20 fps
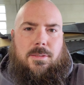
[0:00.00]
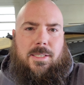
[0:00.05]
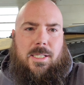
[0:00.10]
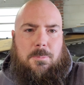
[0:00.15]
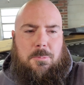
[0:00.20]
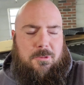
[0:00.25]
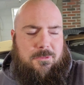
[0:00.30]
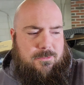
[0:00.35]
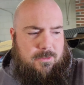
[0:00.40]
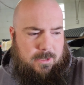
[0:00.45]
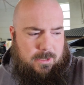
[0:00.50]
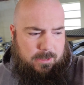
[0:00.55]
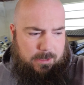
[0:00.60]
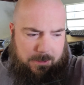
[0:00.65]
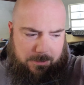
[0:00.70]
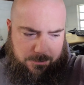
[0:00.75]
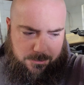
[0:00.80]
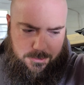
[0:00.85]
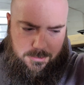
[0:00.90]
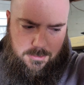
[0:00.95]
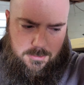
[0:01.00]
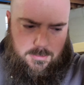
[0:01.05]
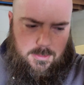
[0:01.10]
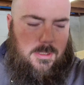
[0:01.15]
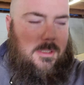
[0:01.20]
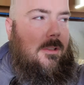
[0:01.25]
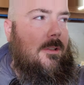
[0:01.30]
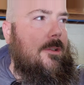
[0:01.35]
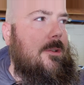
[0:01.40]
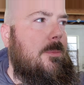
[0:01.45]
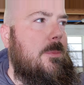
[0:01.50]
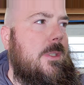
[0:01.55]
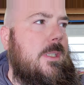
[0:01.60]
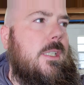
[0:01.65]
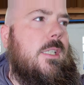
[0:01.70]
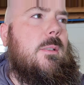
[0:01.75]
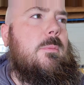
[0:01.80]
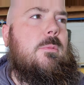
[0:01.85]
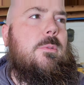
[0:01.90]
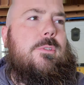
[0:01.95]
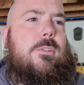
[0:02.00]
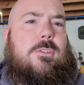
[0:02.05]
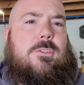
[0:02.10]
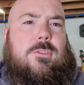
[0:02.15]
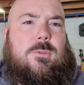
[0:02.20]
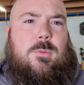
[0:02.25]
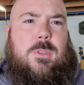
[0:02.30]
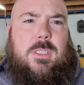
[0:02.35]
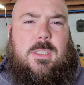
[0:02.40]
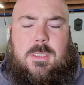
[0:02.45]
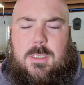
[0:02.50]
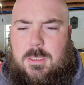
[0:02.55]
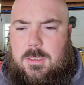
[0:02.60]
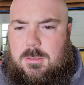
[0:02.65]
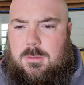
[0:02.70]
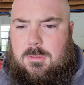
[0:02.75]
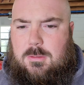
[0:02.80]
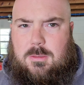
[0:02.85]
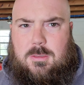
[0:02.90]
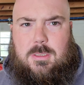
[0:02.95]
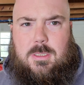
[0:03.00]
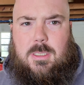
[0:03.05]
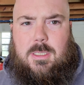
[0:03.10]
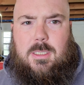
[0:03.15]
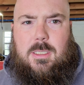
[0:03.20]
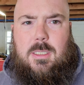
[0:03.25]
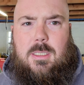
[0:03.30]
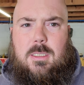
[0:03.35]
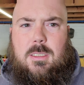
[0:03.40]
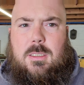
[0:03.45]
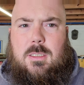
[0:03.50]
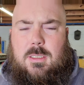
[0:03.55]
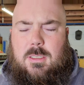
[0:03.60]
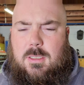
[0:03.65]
Neighbor friend down the street hooked me up with a sweet deal on I